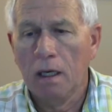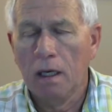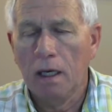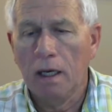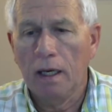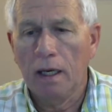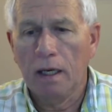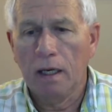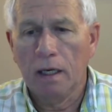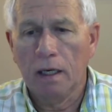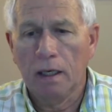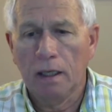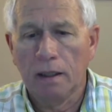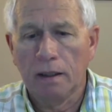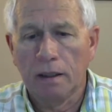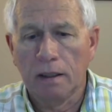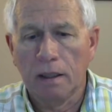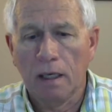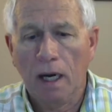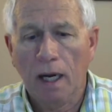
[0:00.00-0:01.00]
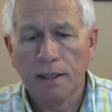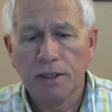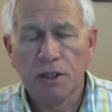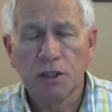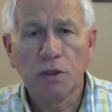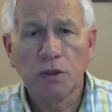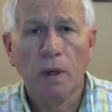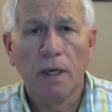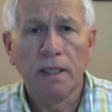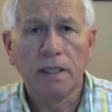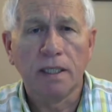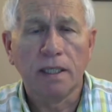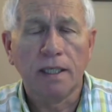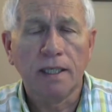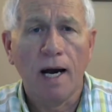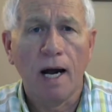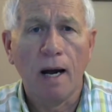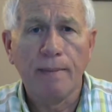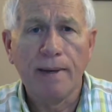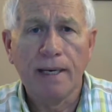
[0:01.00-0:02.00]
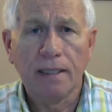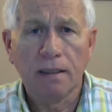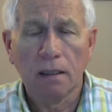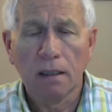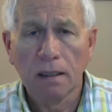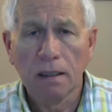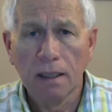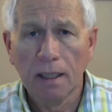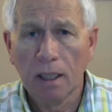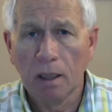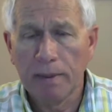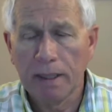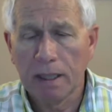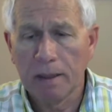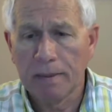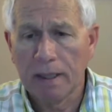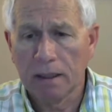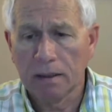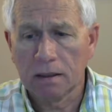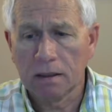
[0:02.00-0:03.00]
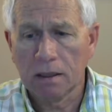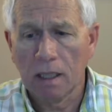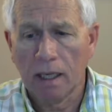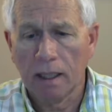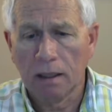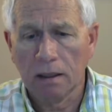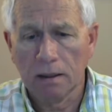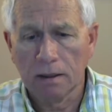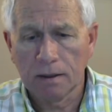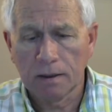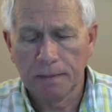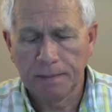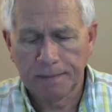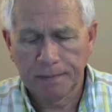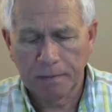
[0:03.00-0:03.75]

And I just wanted to comment a little bit about cycles.